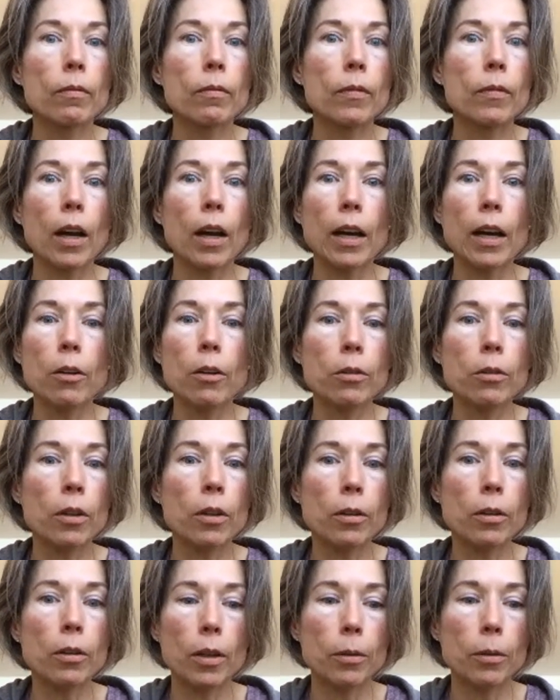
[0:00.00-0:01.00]
I don't
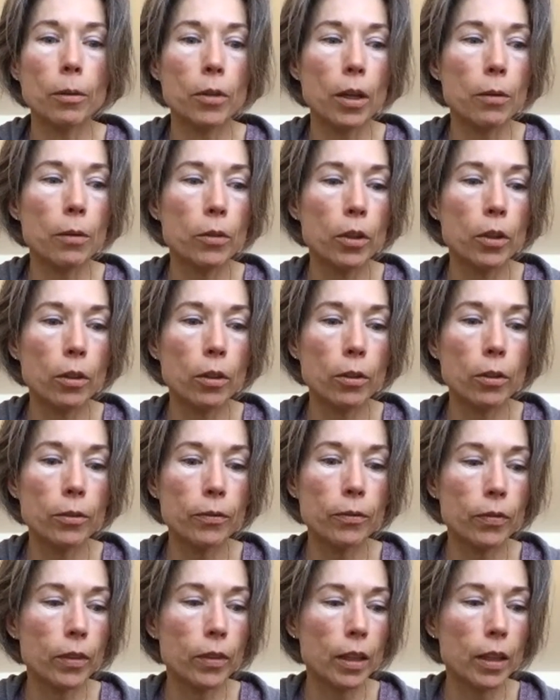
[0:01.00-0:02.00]
know. You know,
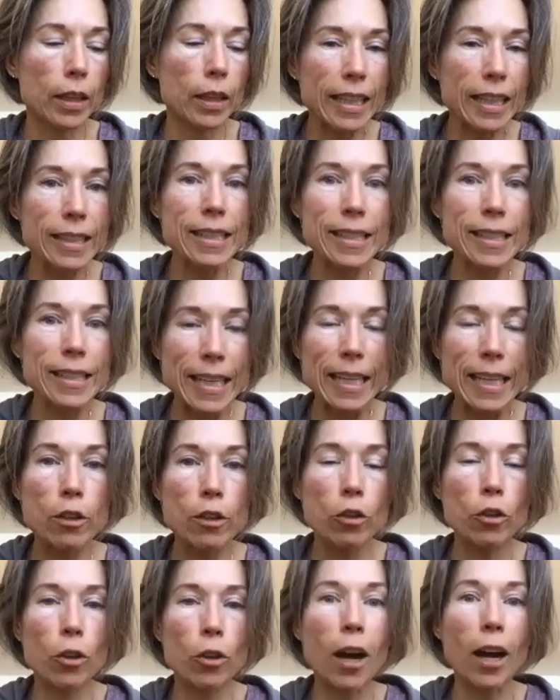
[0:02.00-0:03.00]
this is in
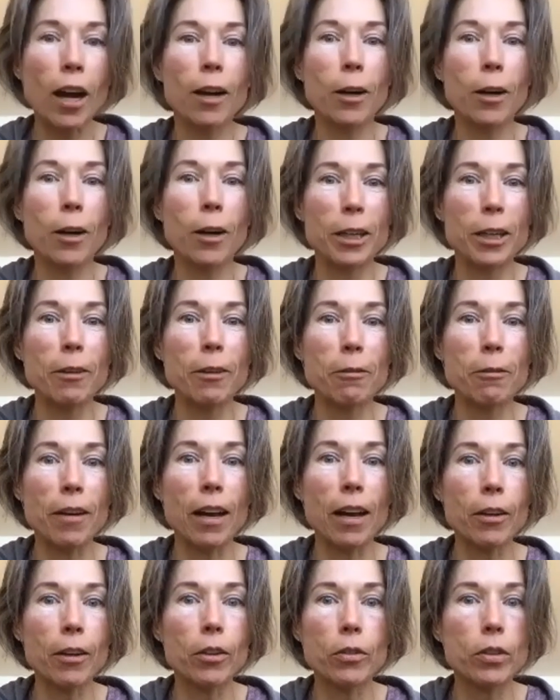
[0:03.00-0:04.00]
your hierarchy of
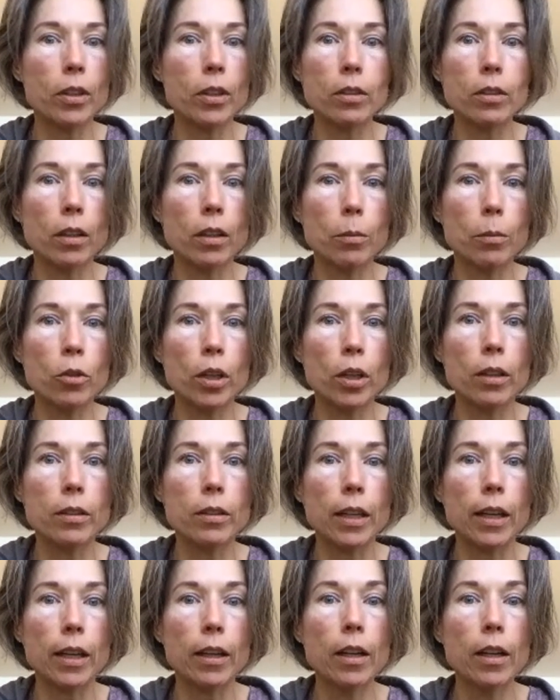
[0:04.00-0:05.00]
values. That's all I'm trying to
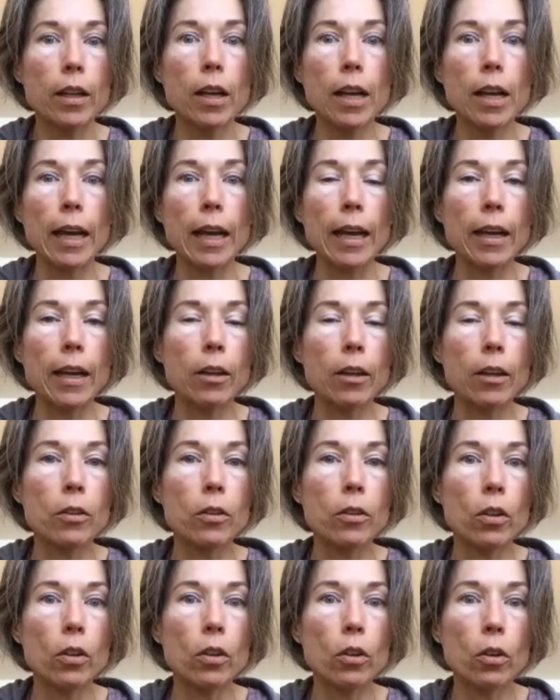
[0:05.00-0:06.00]
say. And,
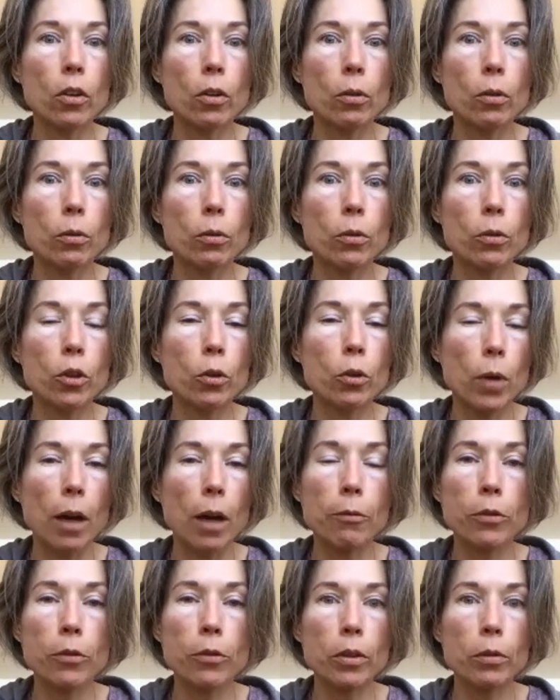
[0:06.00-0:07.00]
you know, you
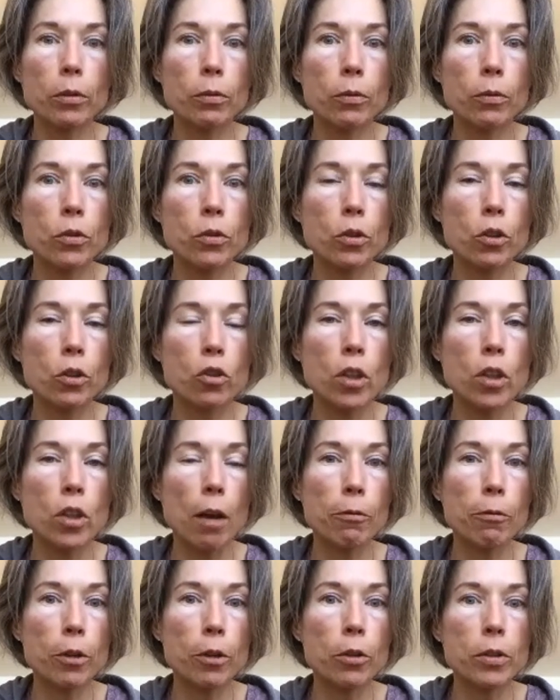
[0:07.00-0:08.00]
have to search that
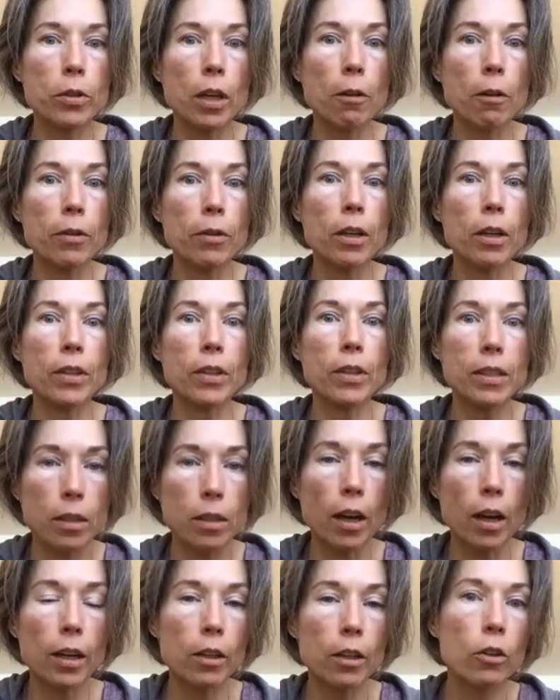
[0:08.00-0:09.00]
for yourself. And if it's
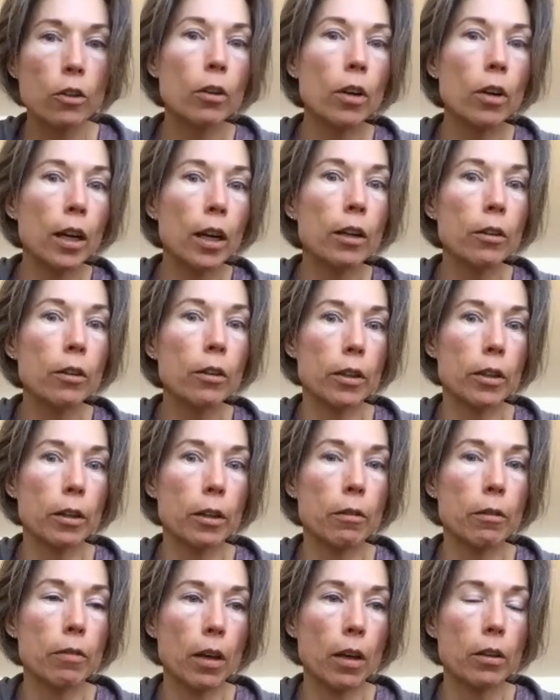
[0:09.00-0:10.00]
not in your hierarchy of
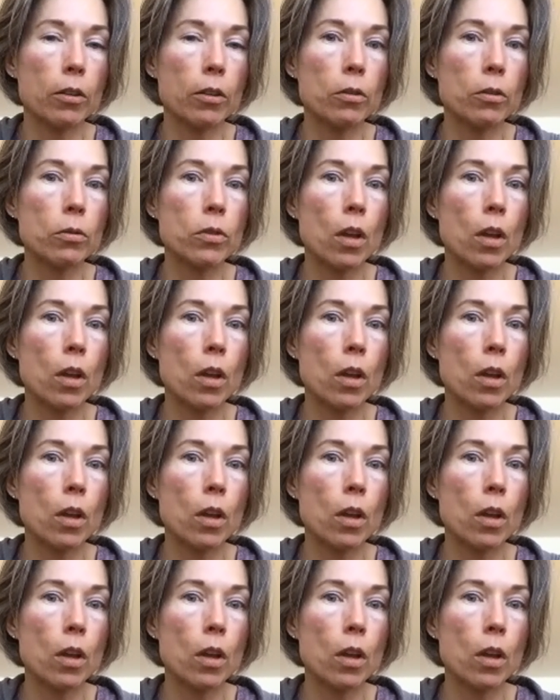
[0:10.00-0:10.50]
values,